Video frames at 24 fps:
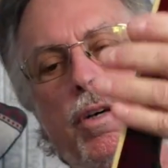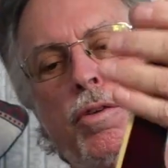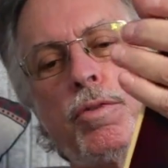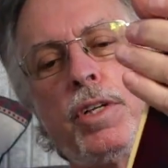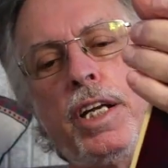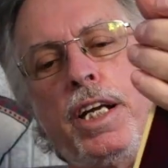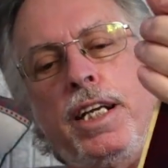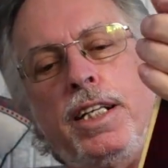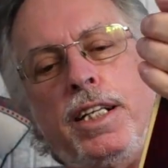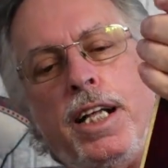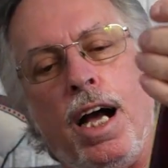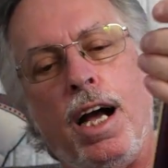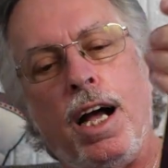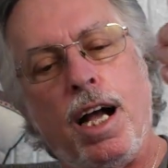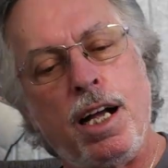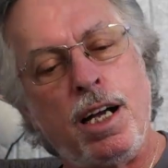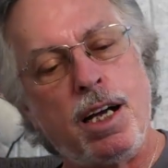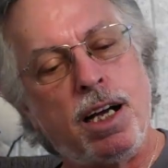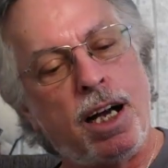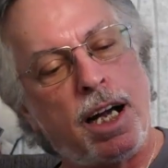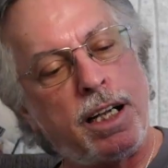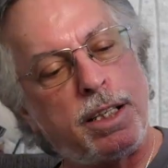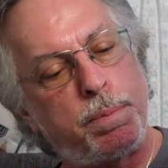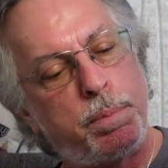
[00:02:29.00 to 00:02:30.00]
don't need that."
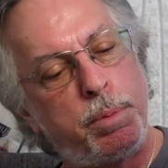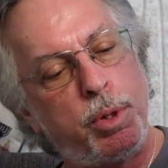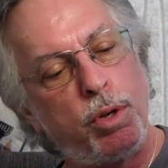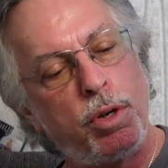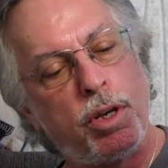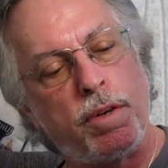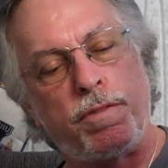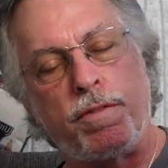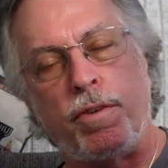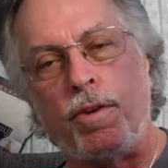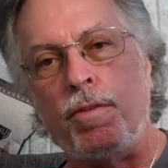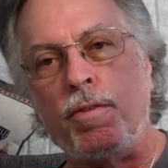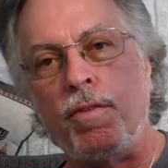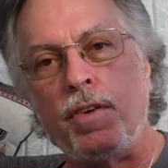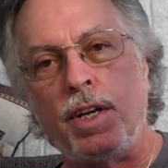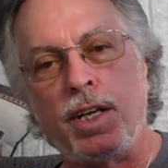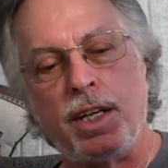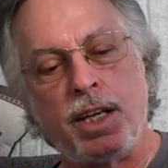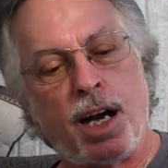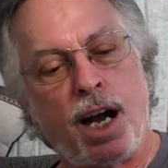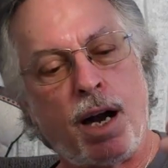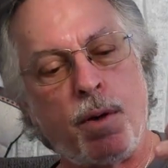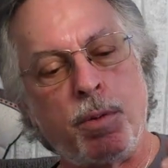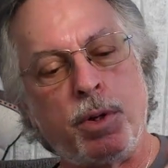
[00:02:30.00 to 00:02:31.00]
That's beautiful.
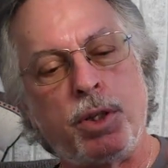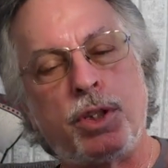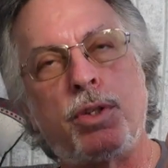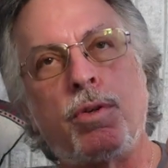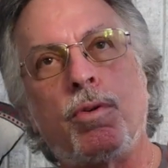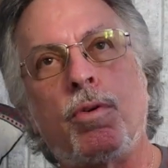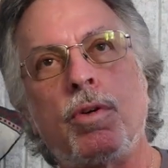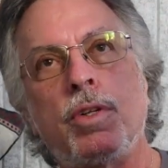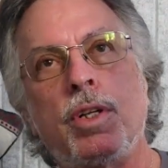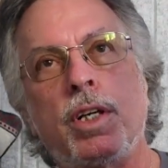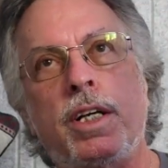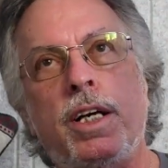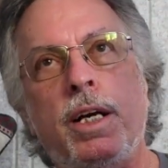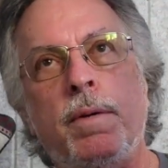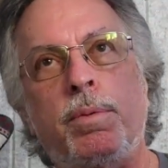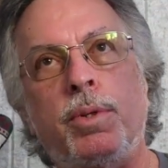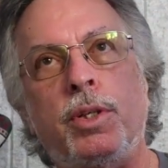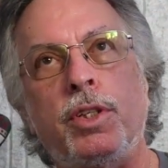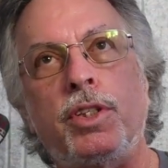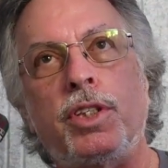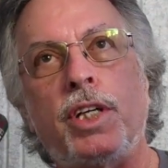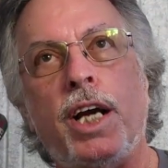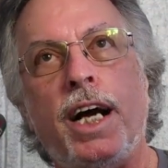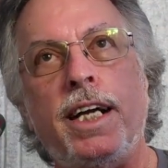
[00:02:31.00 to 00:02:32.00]
I wish all the
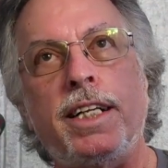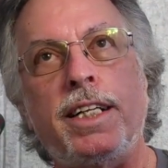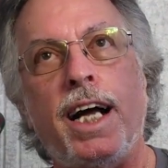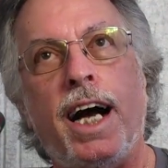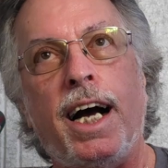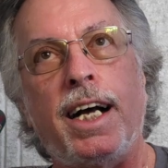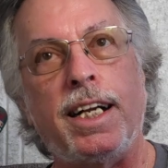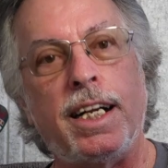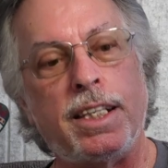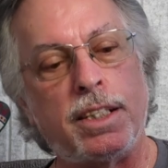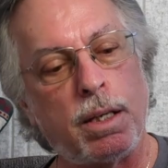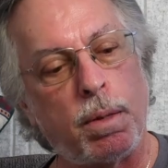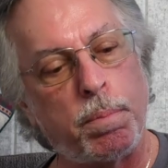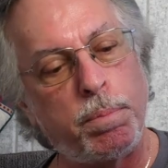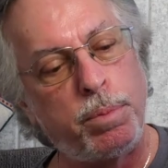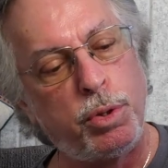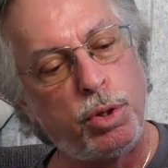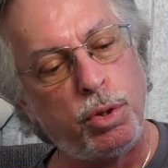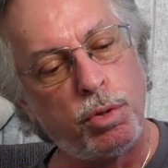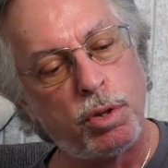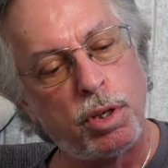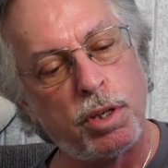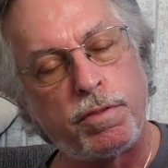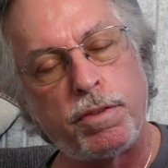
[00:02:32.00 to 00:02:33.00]
Gibsons had that. That's a
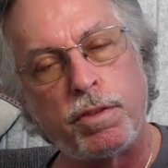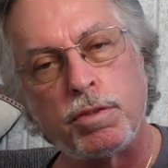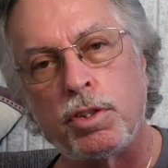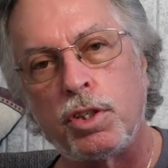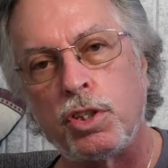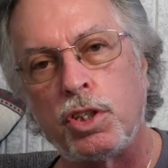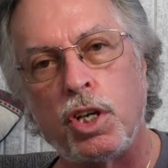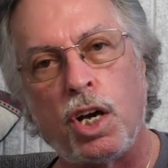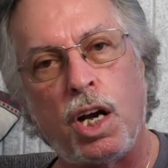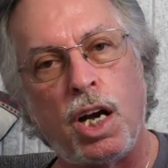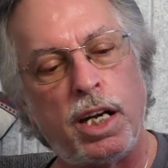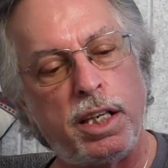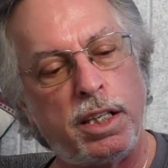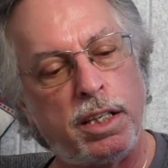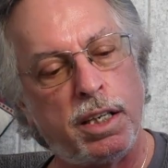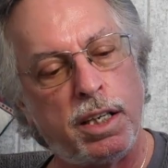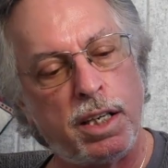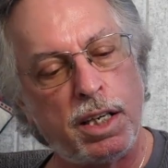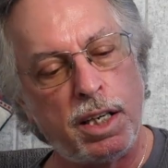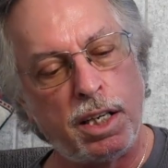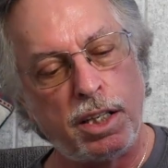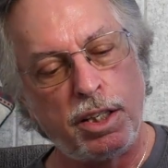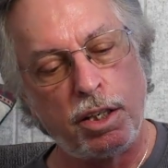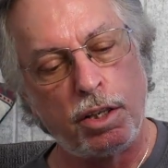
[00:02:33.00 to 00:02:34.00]
beautiful design.
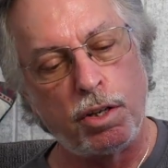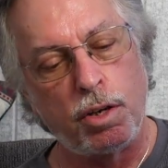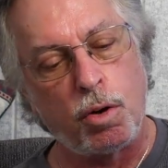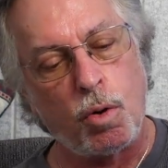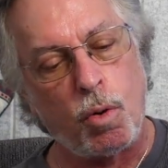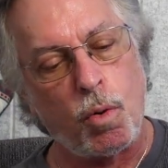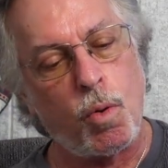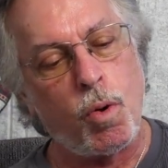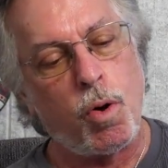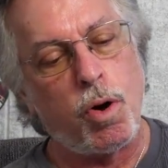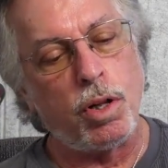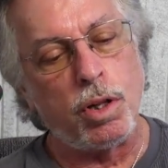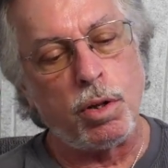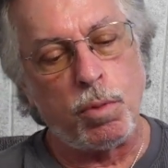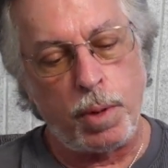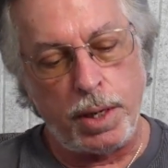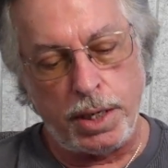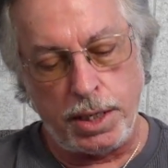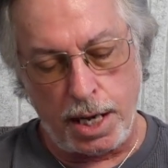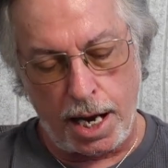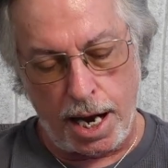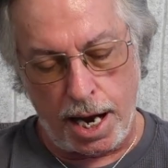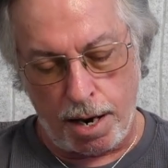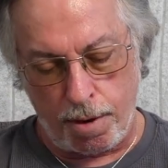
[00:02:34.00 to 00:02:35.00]
You could go all the way
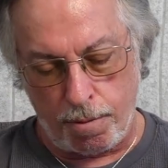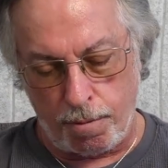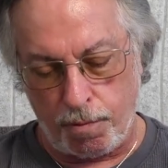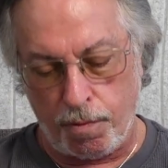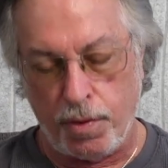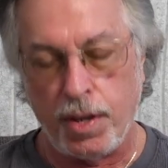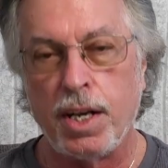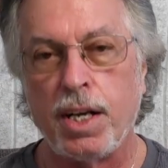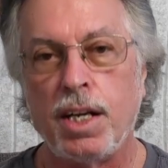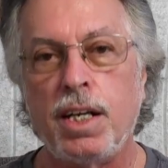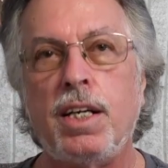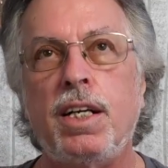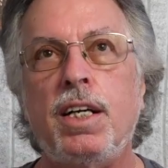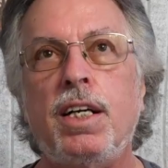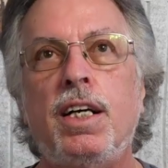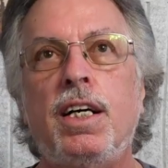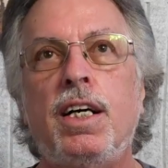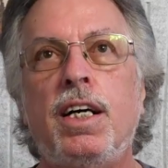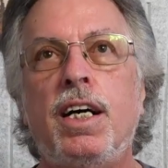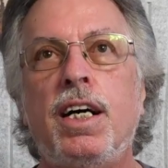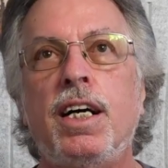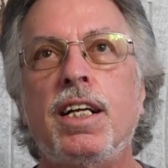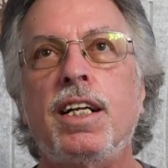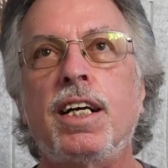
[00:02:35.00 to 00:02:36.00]
down.
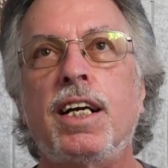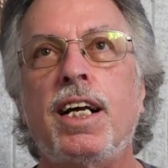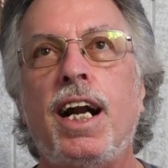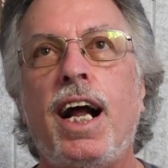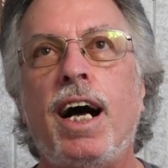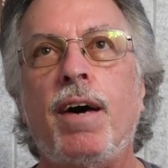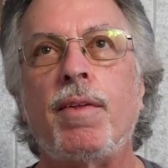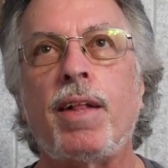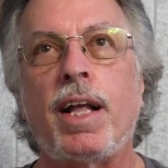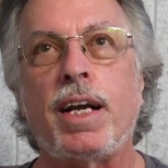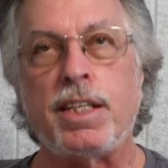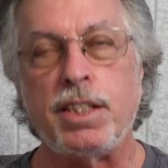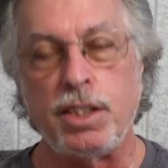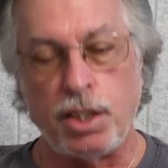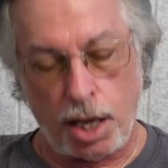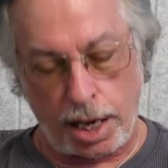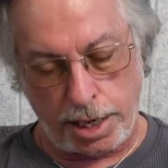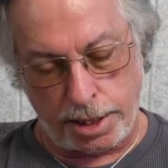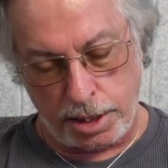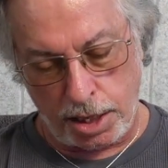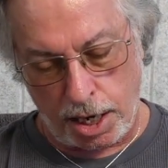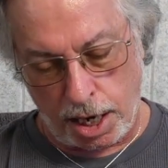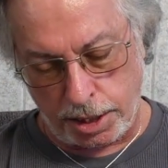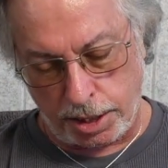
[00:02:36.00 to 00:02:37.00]
Look at that,
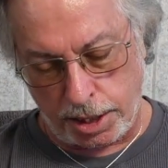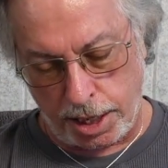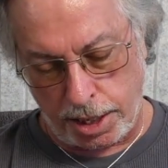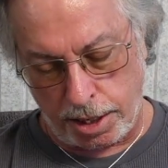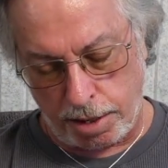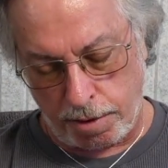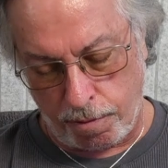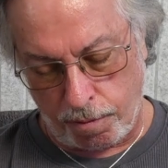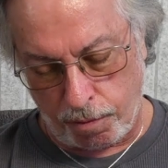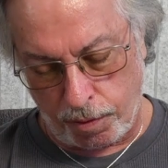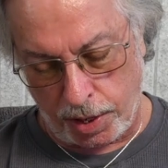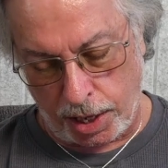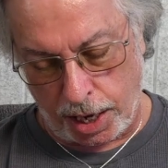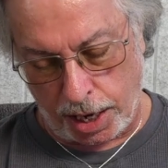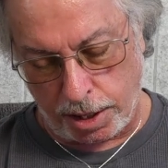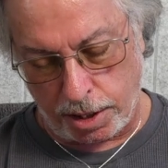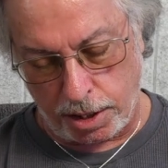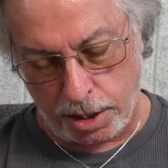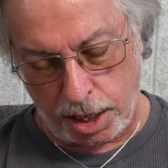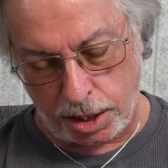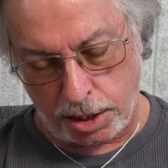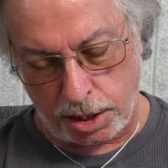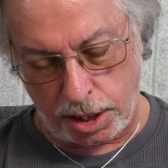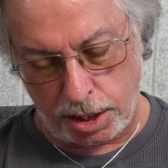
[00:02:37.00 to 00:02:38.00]
like
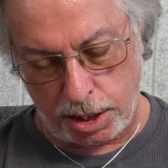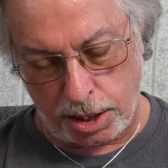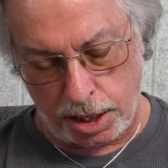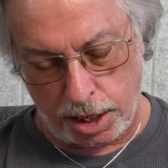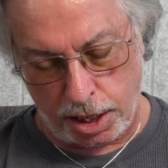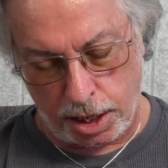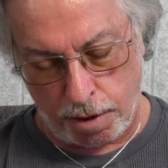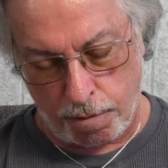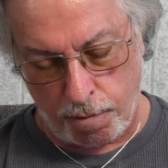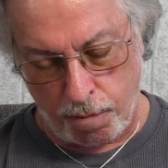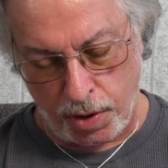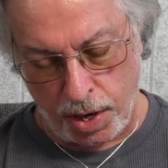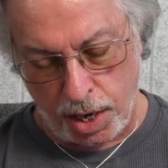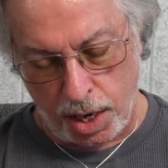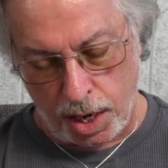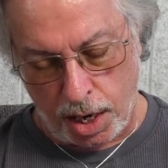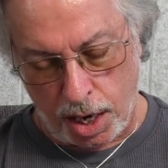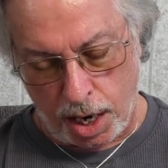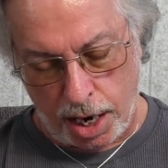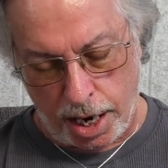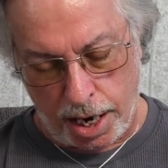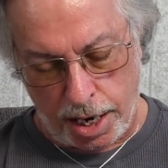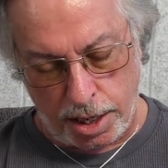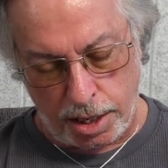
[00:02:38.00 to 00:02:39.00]
nothing here,
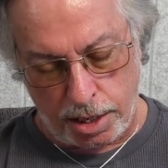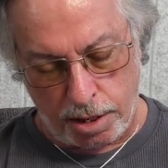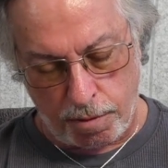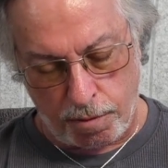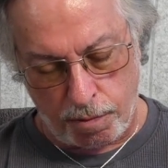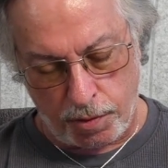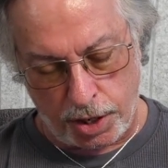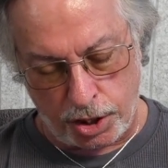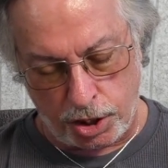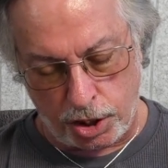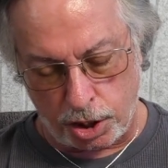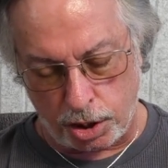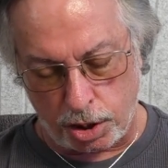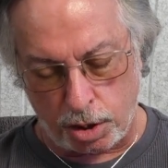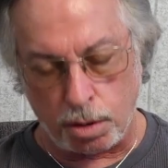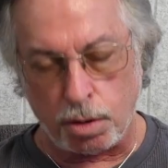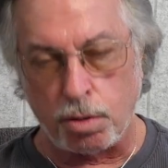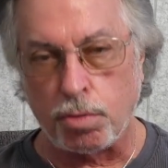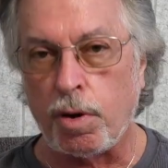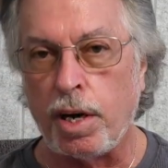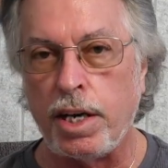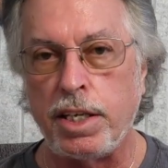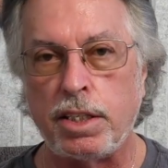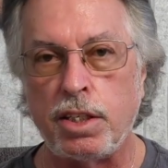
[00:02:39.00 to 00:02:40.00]
and it's just a
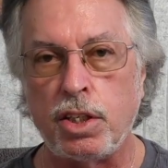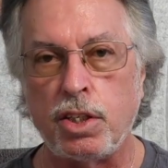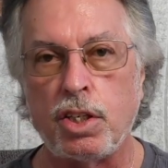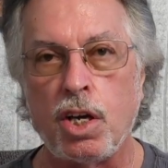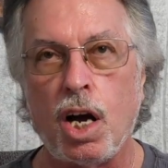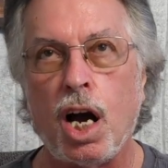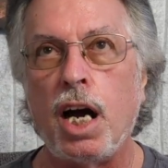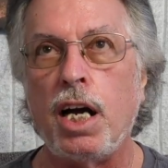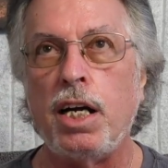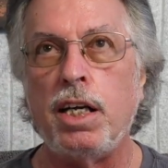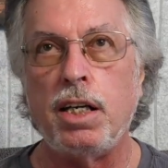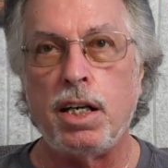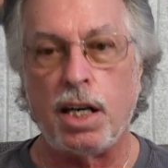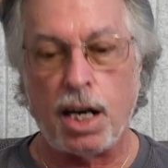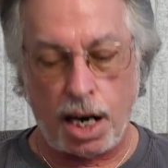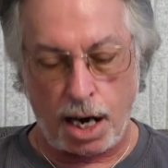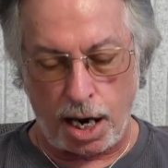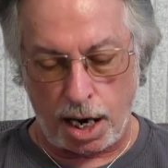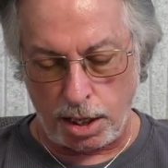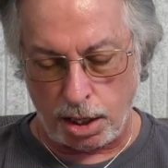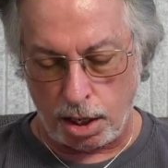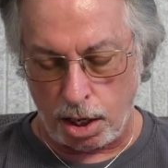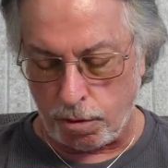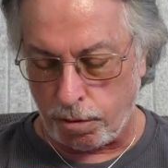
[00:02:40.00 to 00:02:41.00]
great design.
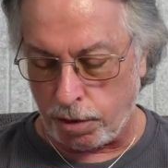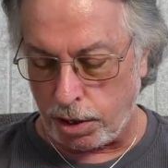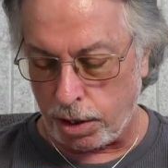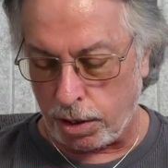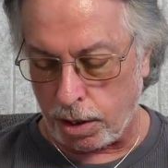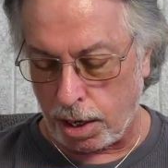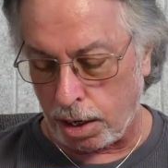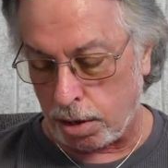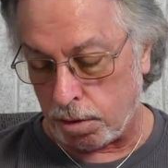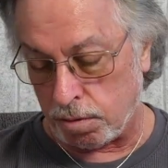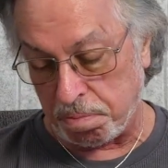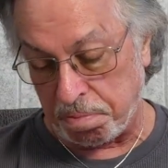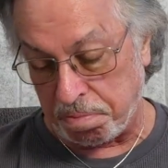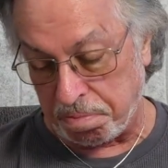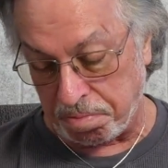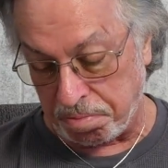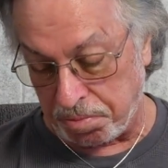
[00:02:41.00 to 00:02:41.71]
I love it. I don't,